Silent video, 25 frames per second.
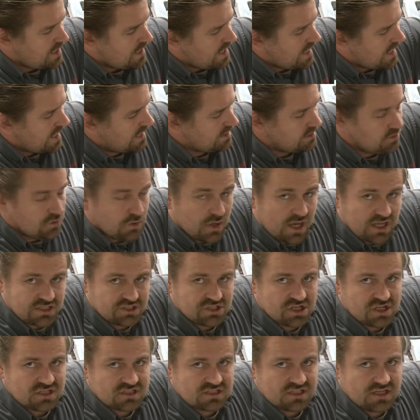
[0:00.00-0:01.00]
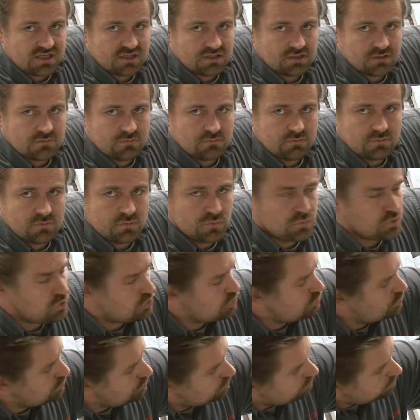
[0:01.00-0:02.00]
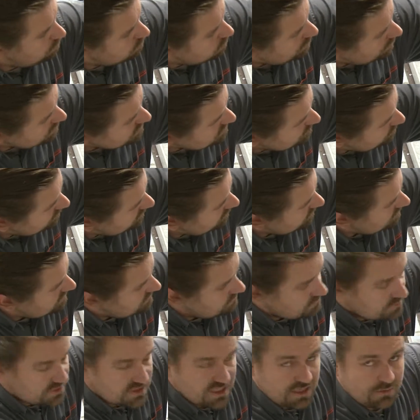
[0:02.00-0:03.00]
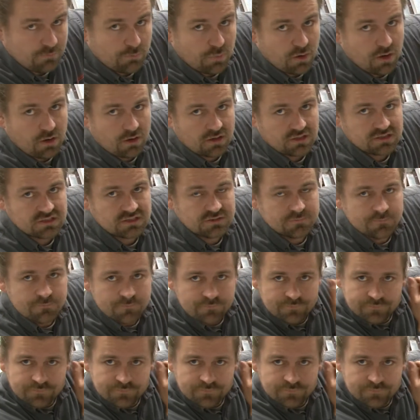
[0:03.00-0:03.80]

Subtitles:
and you adjust it to approximately 10 bars.